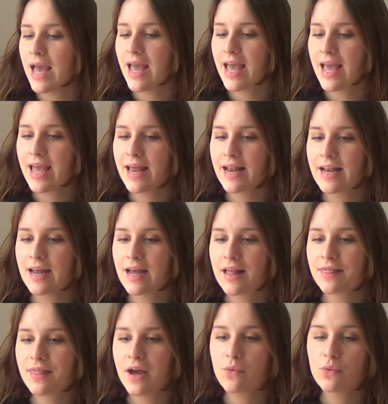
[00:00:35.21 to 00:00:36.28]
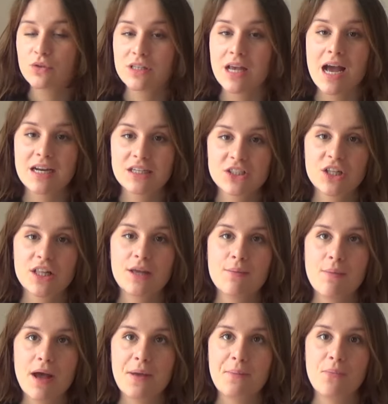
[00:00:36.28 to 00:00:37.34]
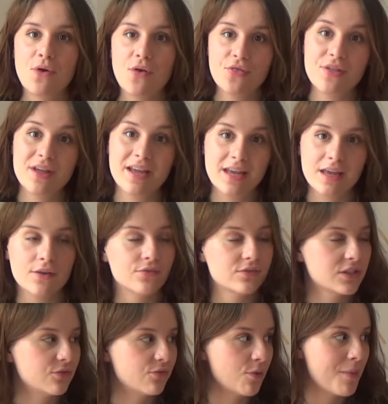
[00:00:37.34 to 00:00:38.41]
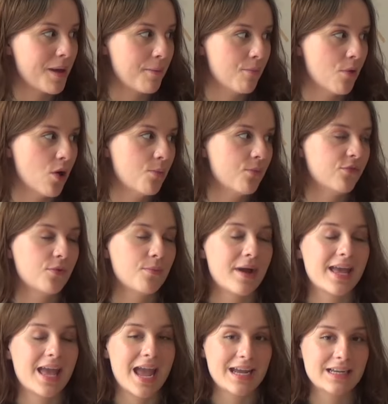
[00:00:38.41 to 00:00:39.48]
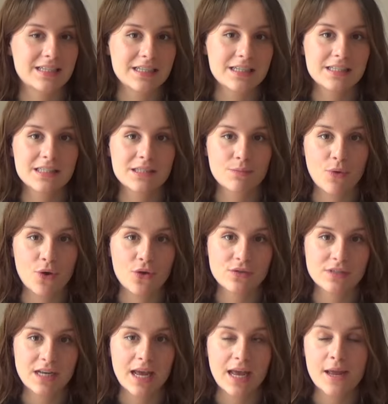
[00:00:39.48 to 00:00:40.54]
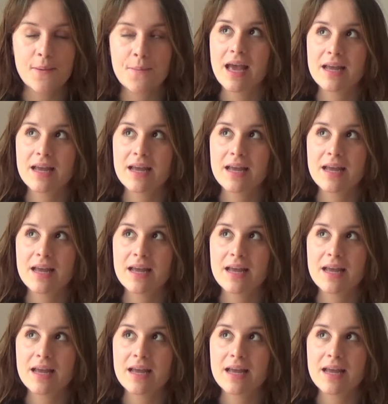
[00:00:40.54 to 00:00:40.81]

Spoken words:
And that was actually my birthday gift for my mom for my 18th birthday.